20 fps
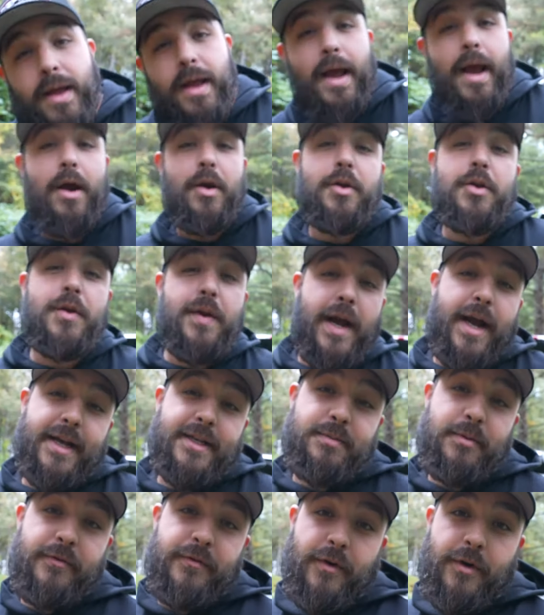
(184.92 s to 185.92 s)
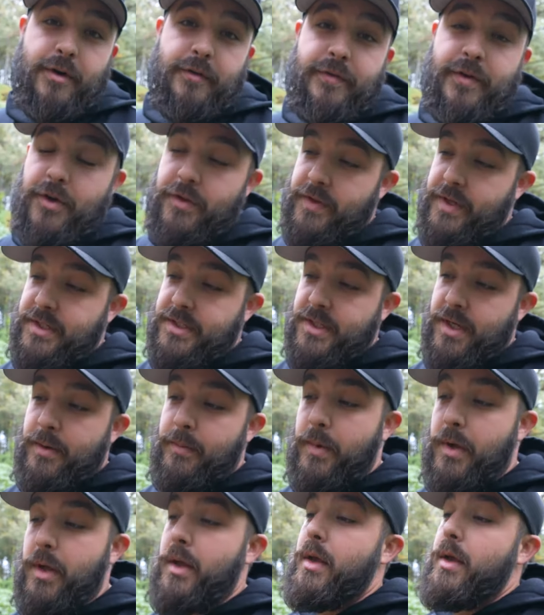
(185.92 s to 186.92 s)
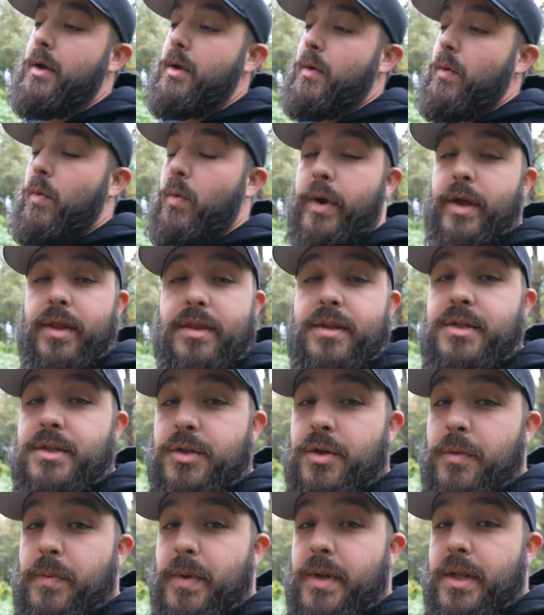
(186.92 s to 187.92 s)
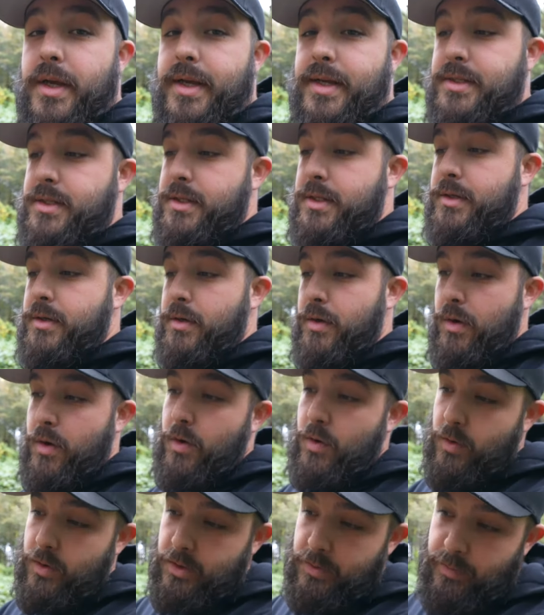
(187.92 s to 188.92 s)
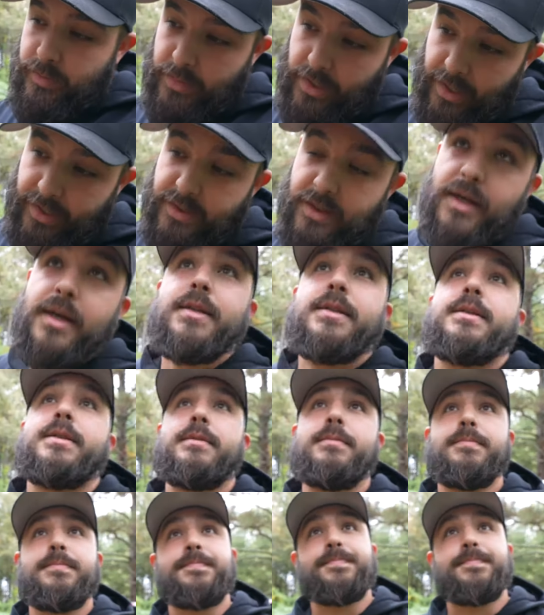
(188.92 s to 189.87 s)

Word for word: how you guys prefer to fill things up. With the stupid lids or like this.